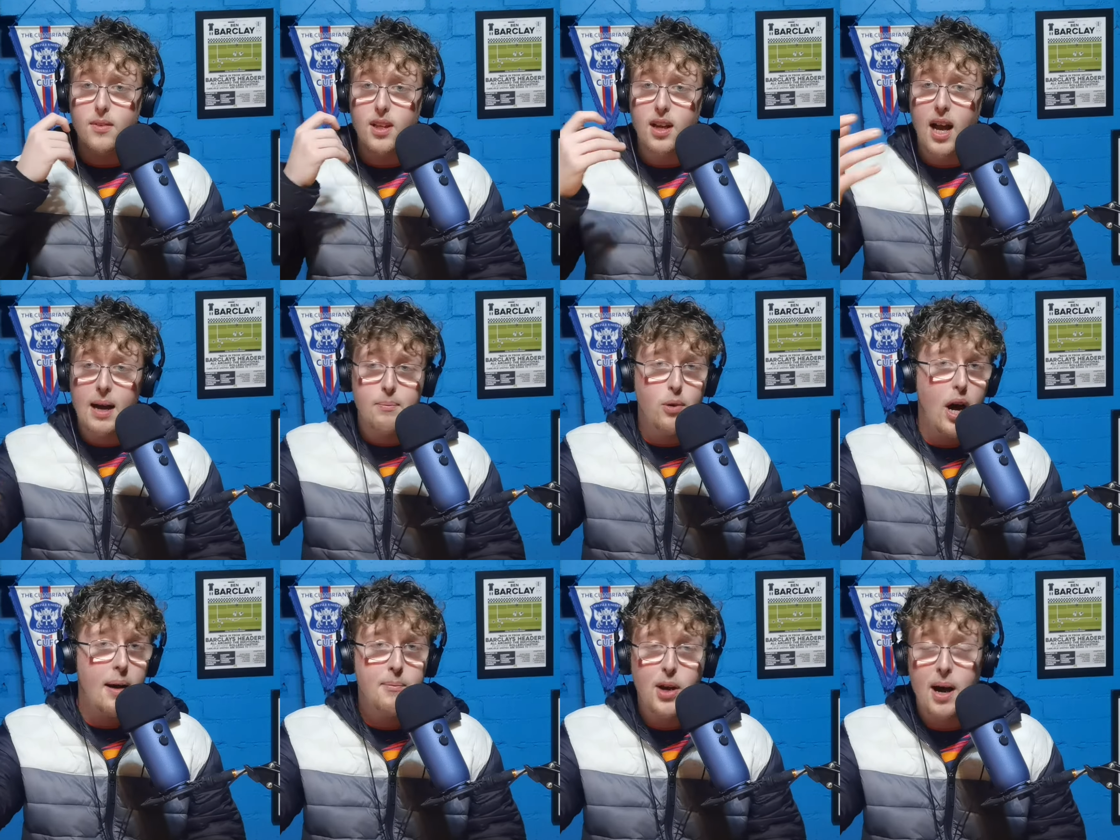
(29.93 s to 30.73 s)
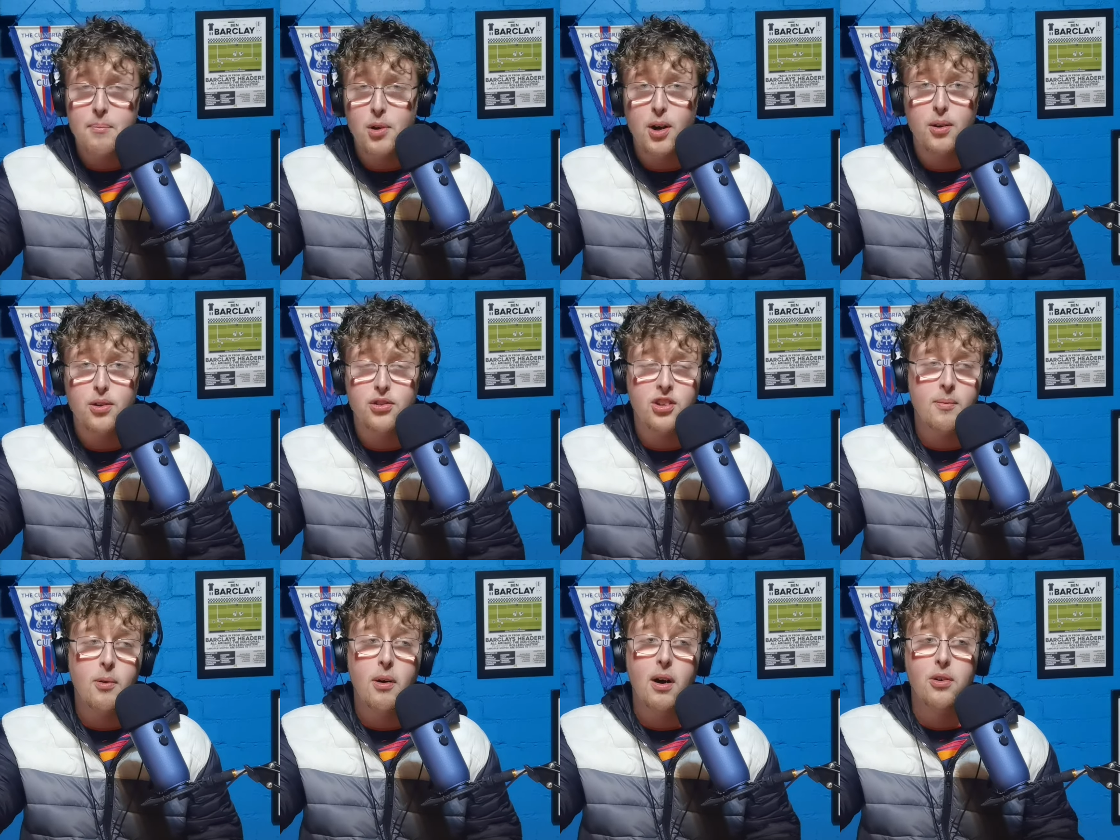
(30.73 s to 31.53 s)
I'm not
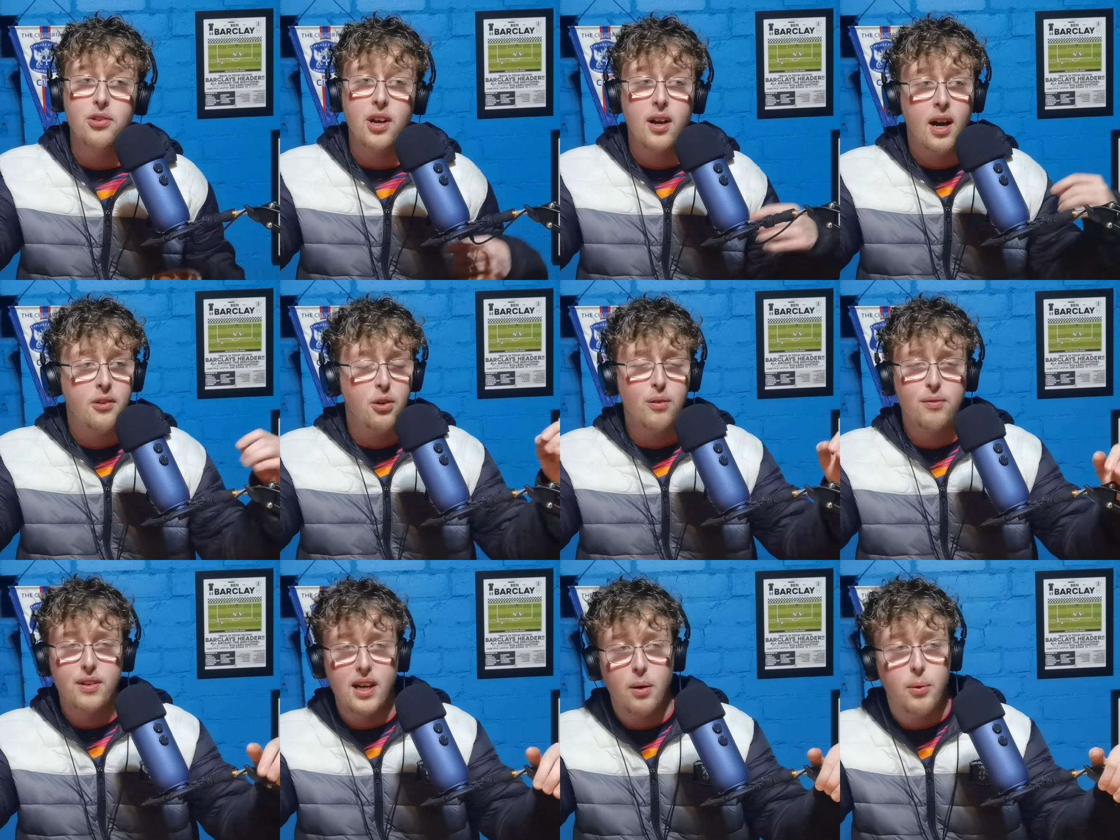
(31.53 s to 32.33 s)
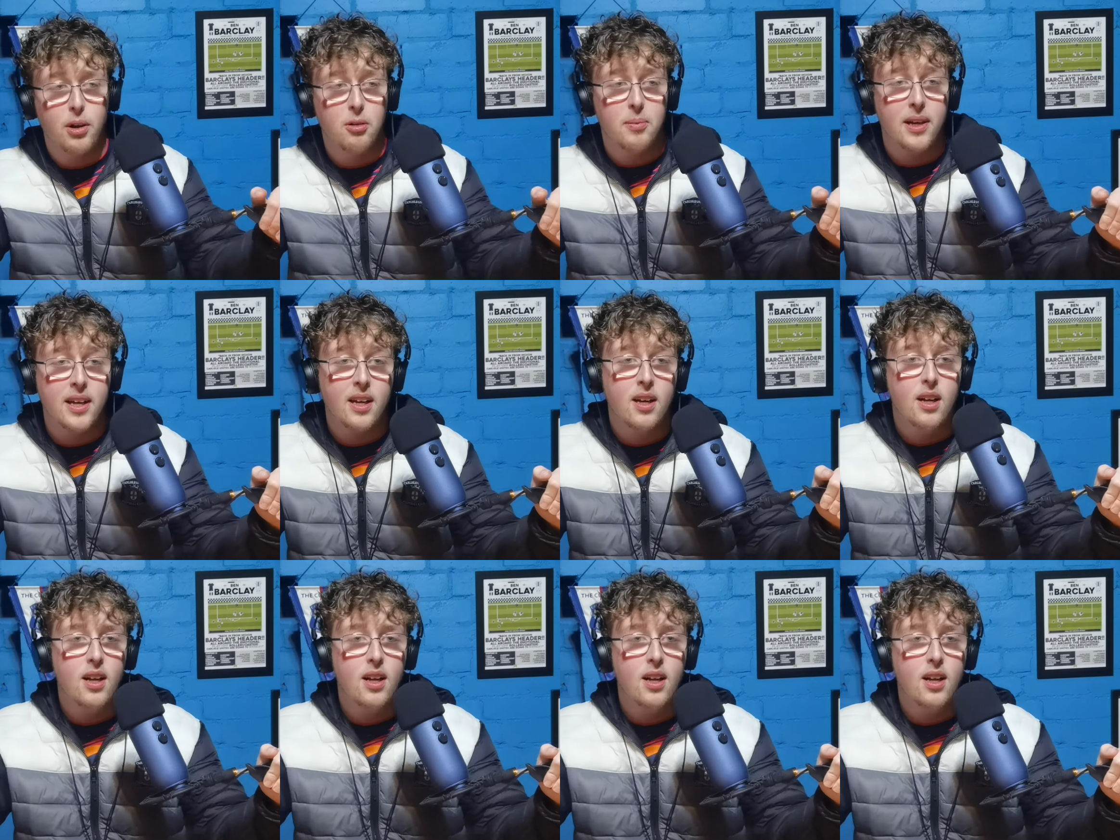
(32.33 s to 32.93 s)
similar. I don't think I will be,